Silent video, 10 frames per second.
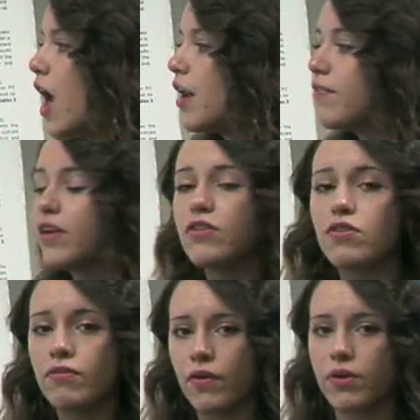And if they
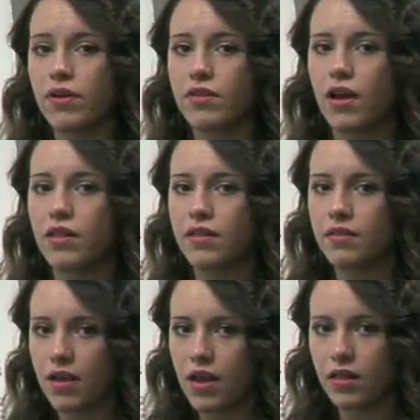do focus on
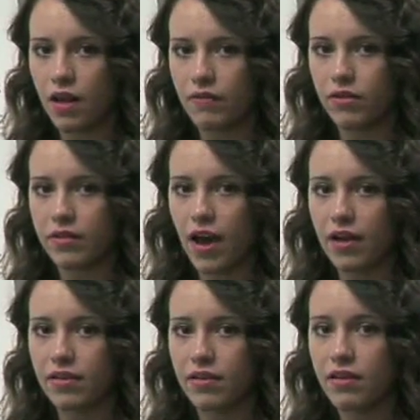state level
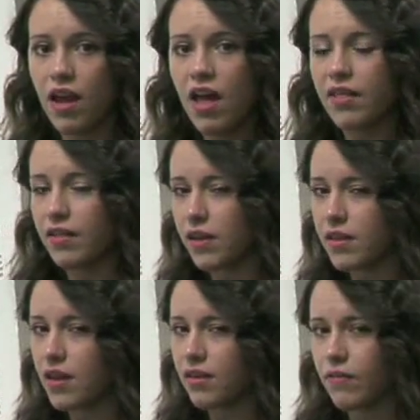taxes, then they
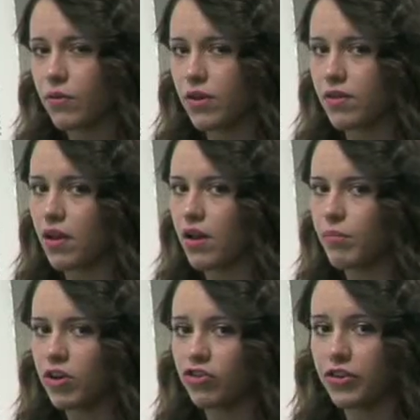tend to focus on
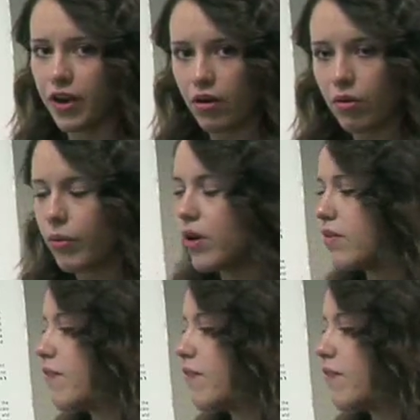much narrower